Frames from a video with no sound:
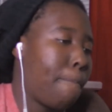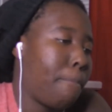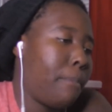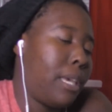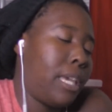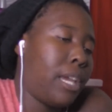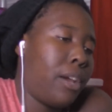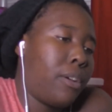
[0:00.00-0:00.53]
my
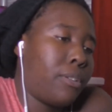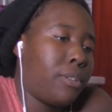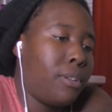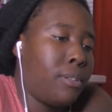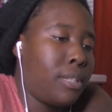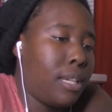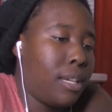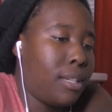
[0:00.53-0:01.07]

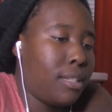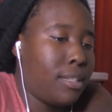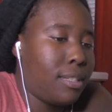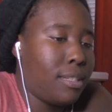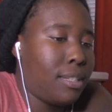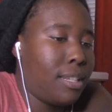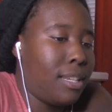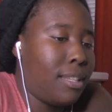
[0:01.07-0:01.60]
characters, and
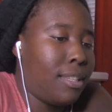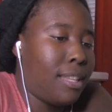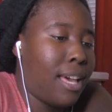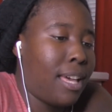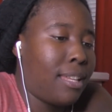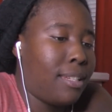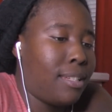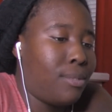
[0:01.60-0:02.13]

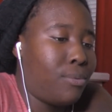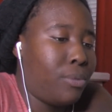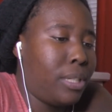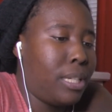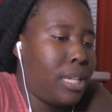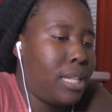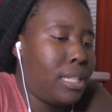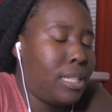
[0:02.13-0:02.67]
that is really,
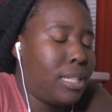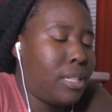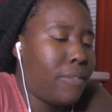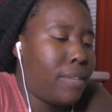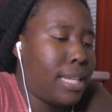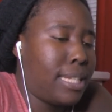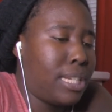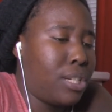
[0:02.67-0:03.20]
and just stuff
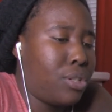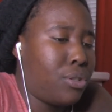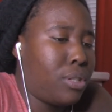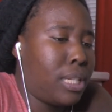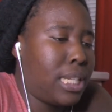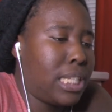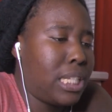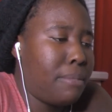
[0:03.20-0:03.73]
that's
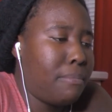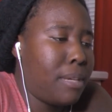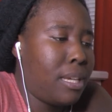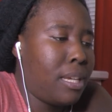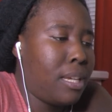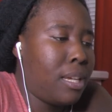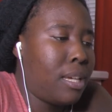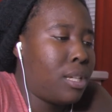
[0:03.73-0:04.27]
interesting to
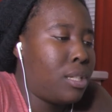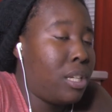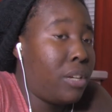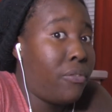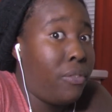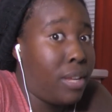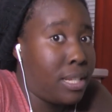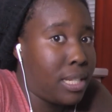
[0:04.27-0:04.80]
me.
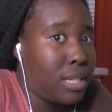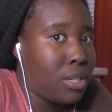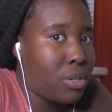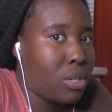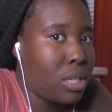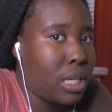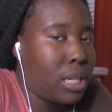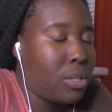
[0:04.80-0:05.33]
Gfriend is
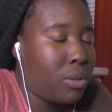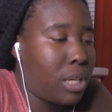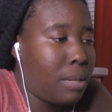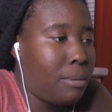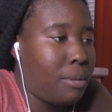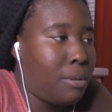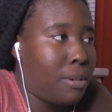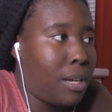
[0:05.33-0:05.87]
interesting, don't get
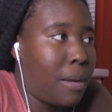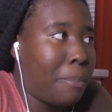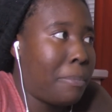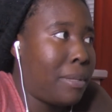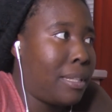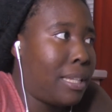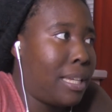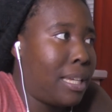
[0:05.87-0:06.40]
me wrong,
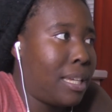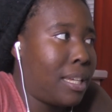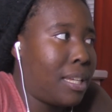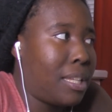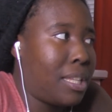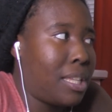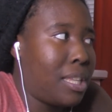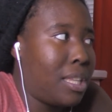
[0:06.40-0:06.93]
but like
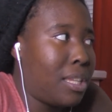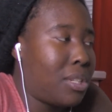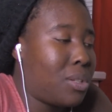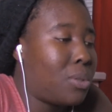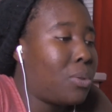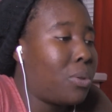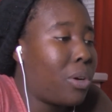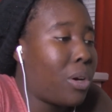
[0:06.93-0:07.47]
this
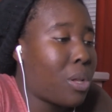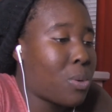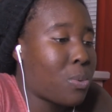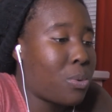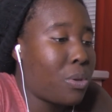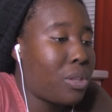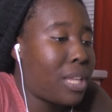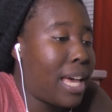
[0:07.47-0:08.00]
whole other
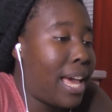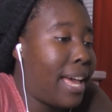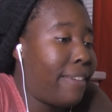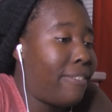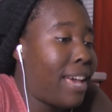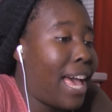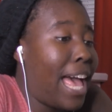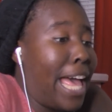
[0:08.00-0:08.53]
world that
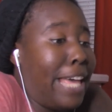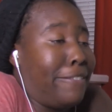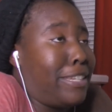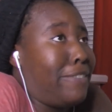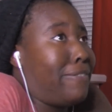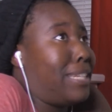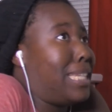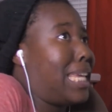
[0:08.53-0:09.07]
I haven't
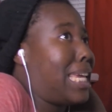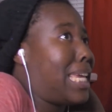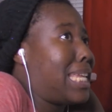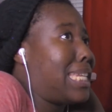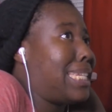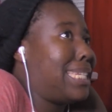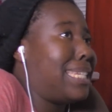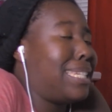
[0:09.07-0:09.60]
even like
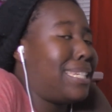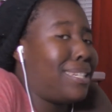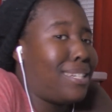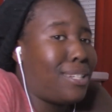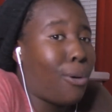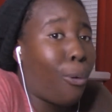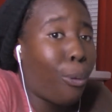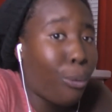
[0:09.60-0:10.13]

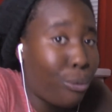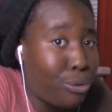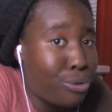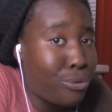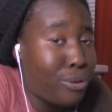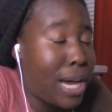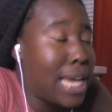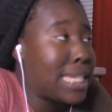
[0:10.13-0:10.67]
told
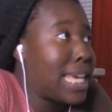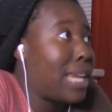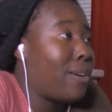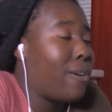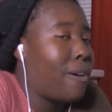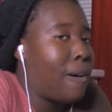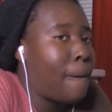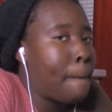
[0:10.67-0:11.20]
you guys at
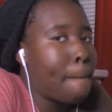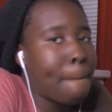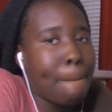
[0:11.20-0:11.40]
all,